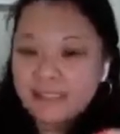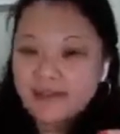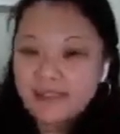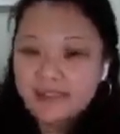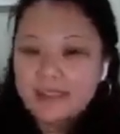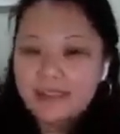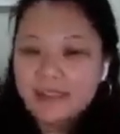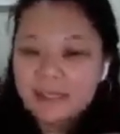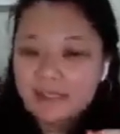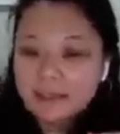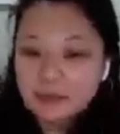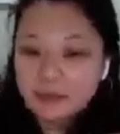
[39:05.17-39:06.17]
Which is the
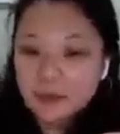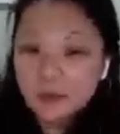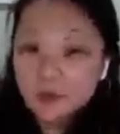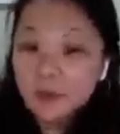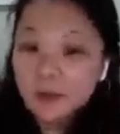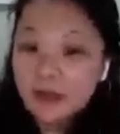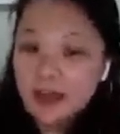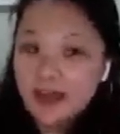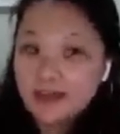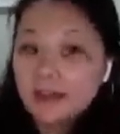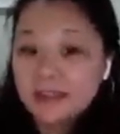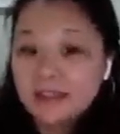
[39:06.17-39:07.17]
one
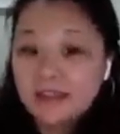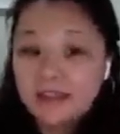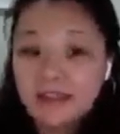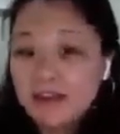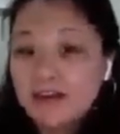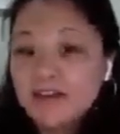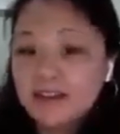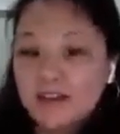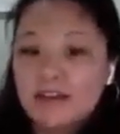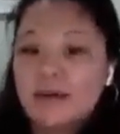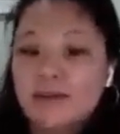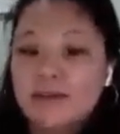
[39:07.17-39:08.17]
characteristic that the
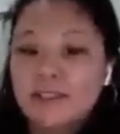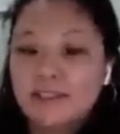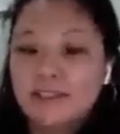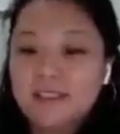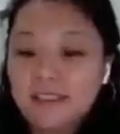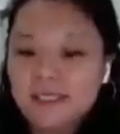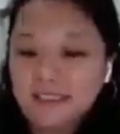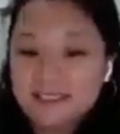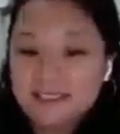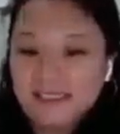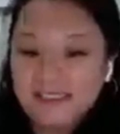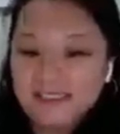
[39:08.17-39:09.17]
stool has
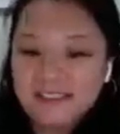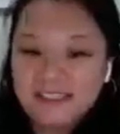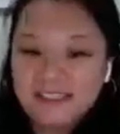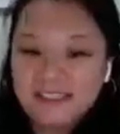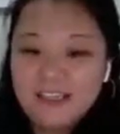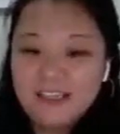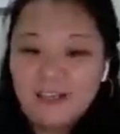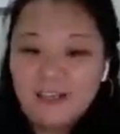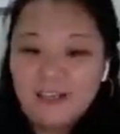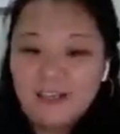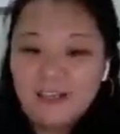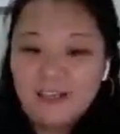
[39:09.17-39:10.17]
that the others don't?
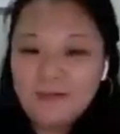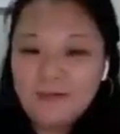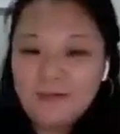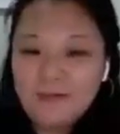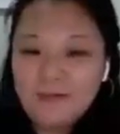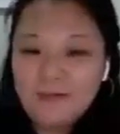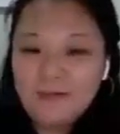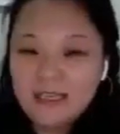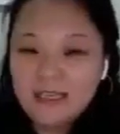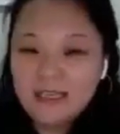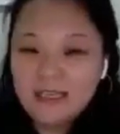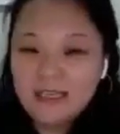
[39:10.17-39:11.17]

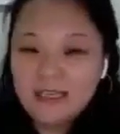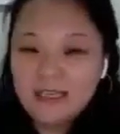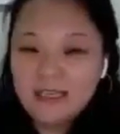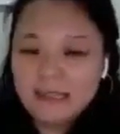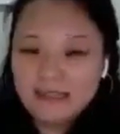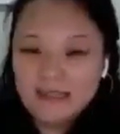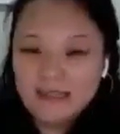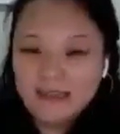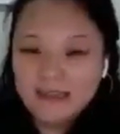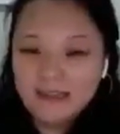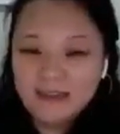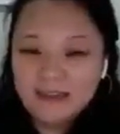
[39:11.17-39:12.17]
If you look at
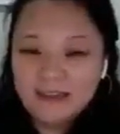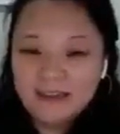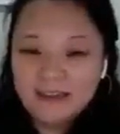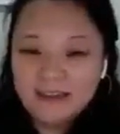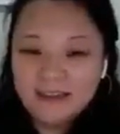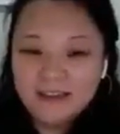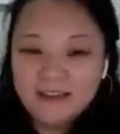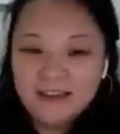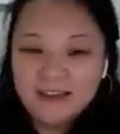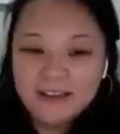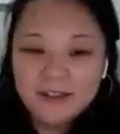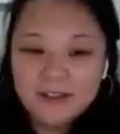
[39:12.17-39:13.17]
it, it's
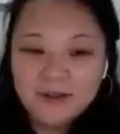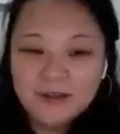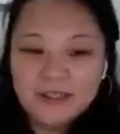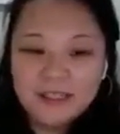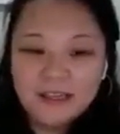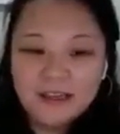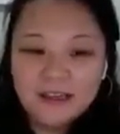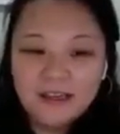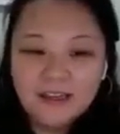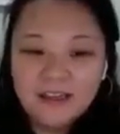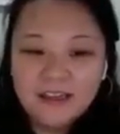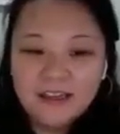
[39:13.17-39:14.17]
this line here.
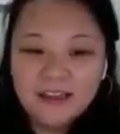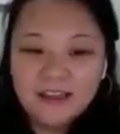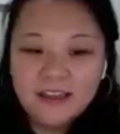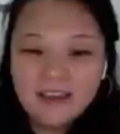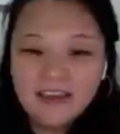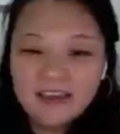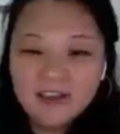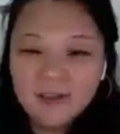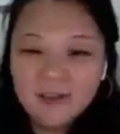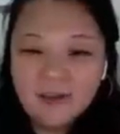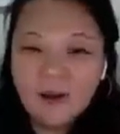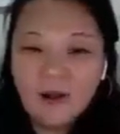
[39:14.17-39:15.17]
So
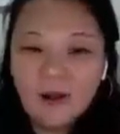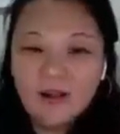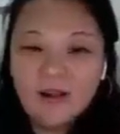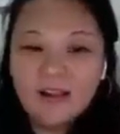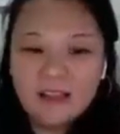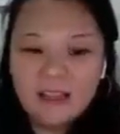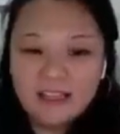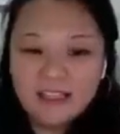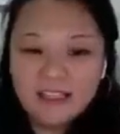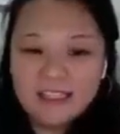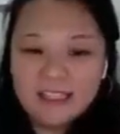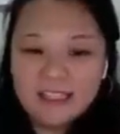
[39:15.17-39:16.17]
it's a
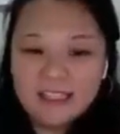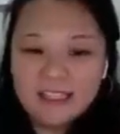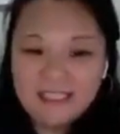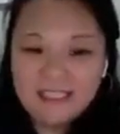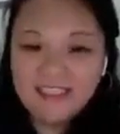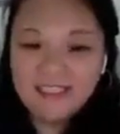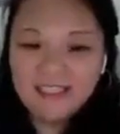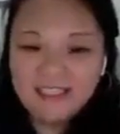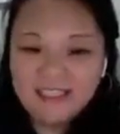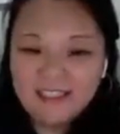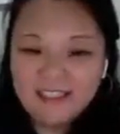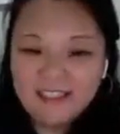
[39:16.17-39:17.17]

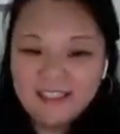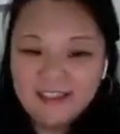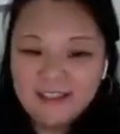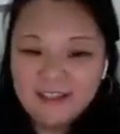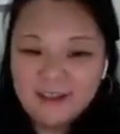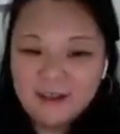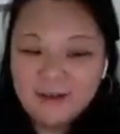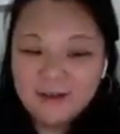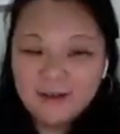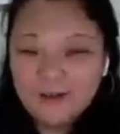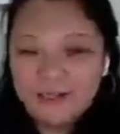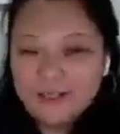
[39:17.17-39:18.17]
tall
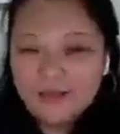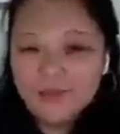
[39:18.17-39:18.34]
seat.